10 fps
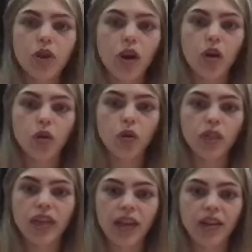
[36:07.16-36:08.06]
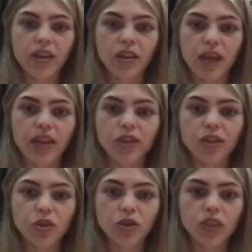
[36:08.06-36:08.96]
a whole character
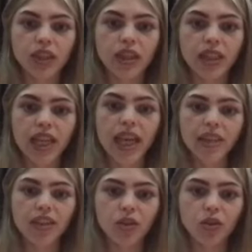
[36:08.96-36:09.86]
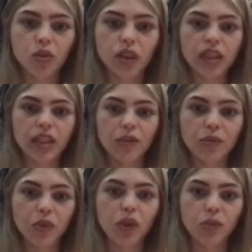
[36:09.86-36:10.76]
backstory connecting all these
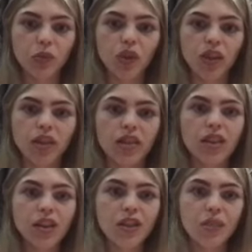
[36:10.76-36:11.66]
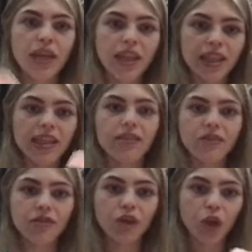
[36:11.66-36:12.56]
little bullet points to make it
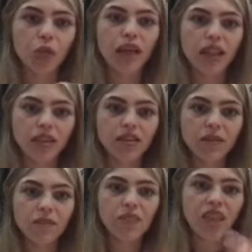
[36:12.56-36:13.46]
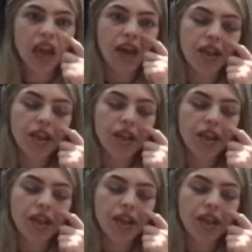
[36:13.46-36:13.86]
flow better. And then